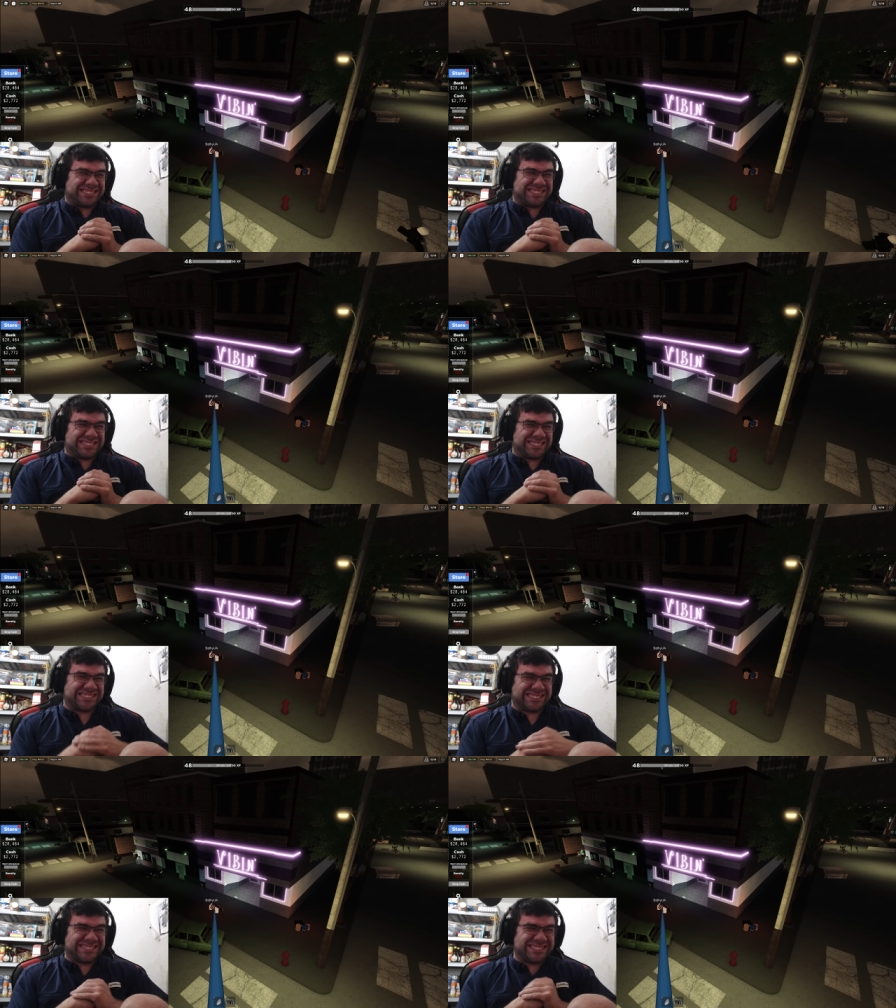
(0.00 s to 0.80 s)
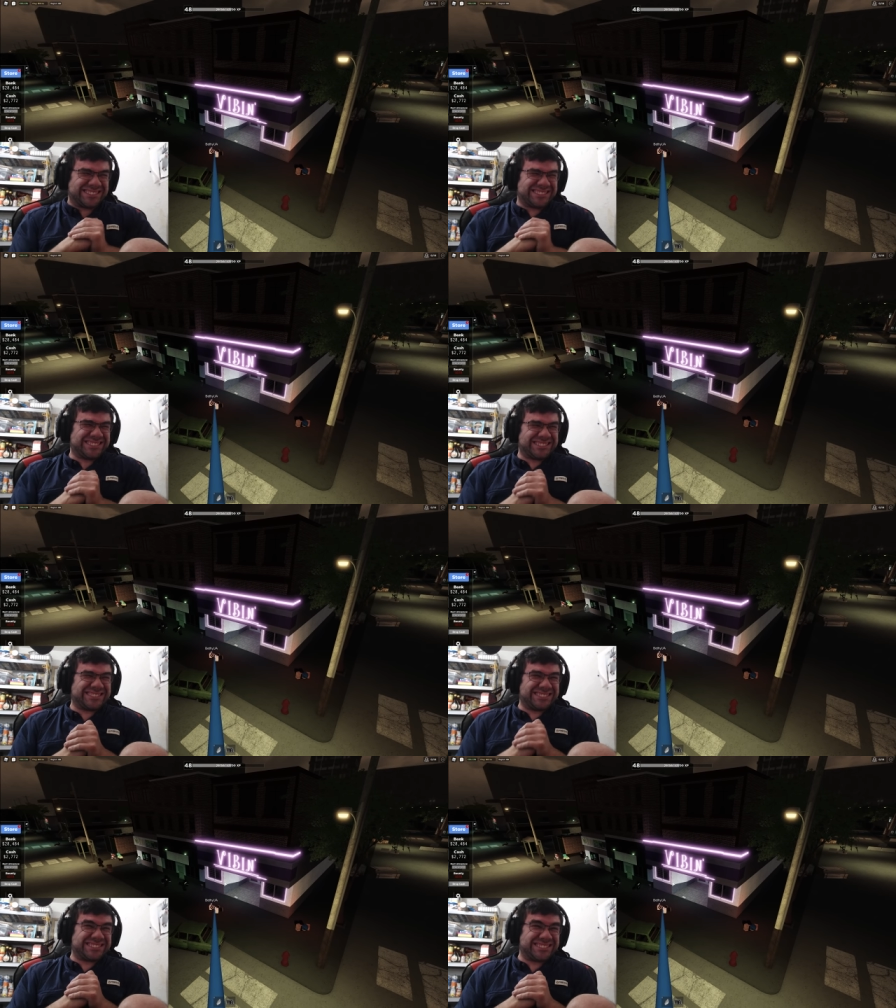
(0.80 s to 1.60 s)
I just got
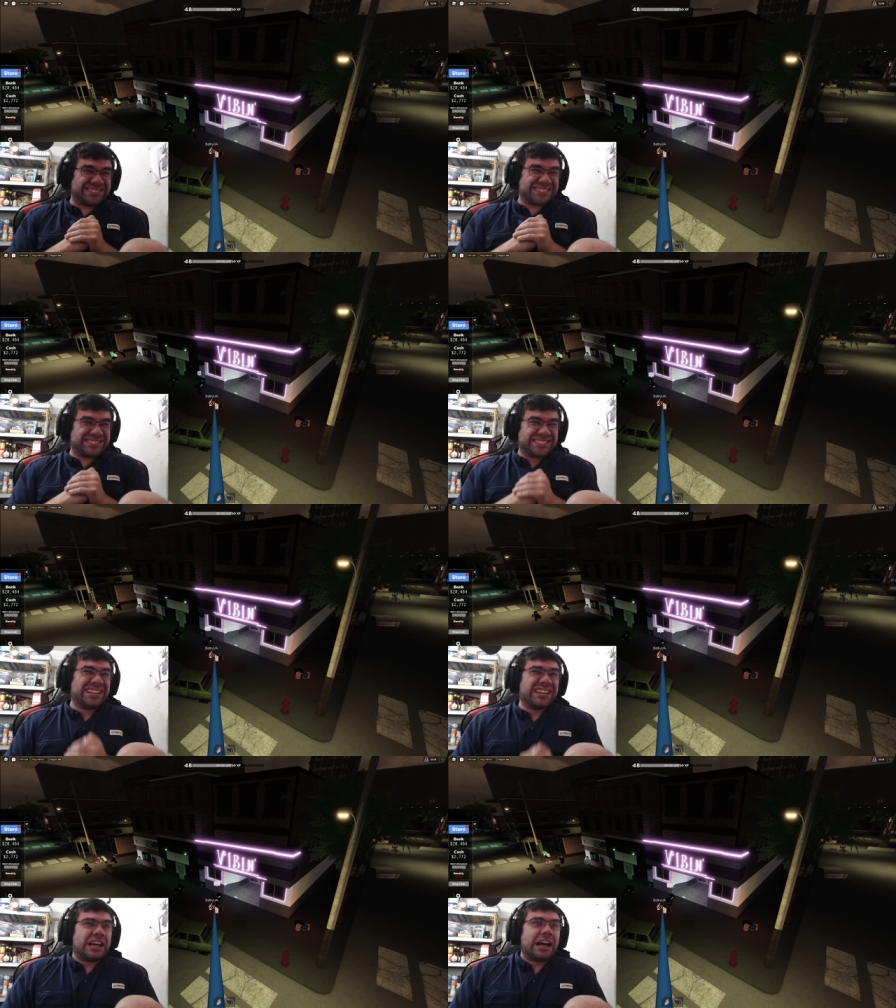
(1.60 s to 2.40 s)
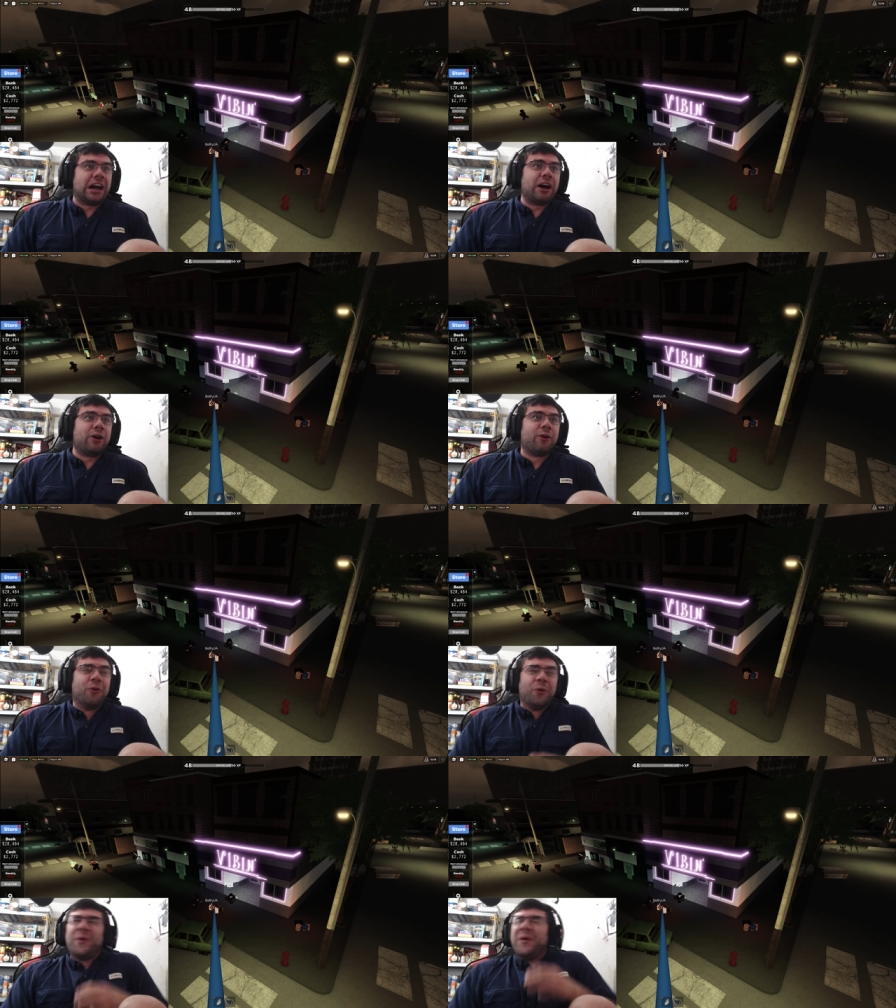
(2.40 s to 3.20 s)
flung How?
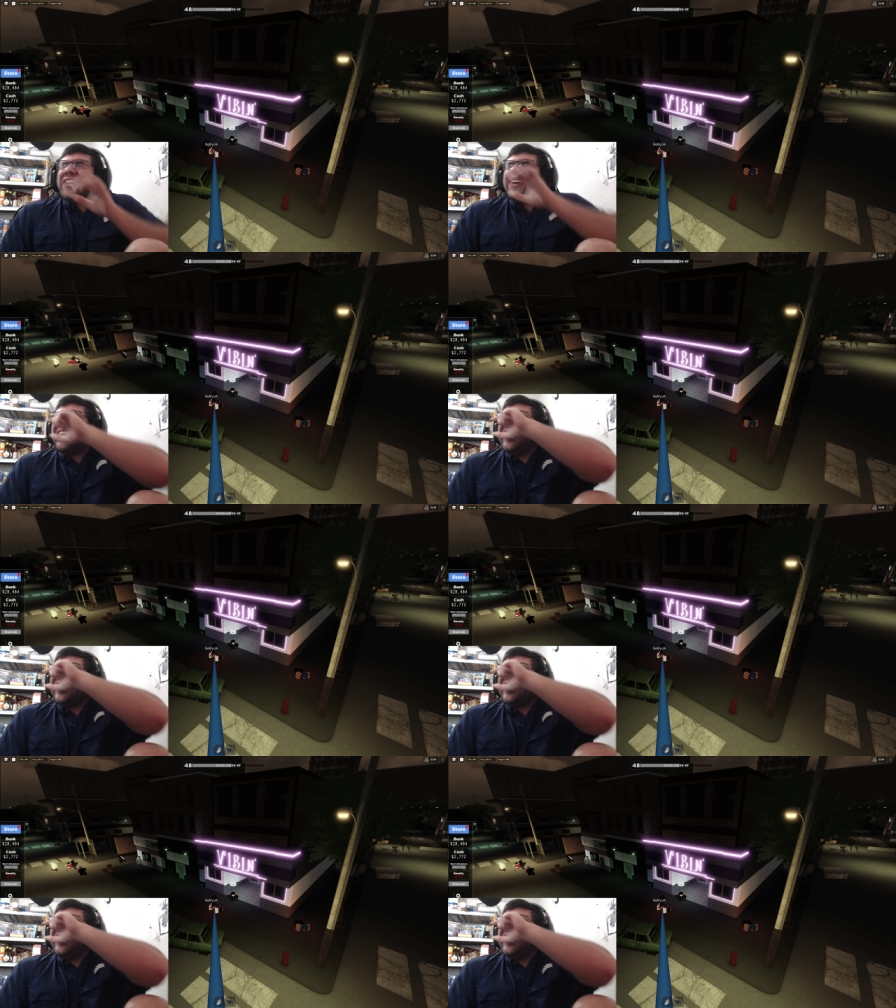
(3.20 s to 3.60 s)
up the map.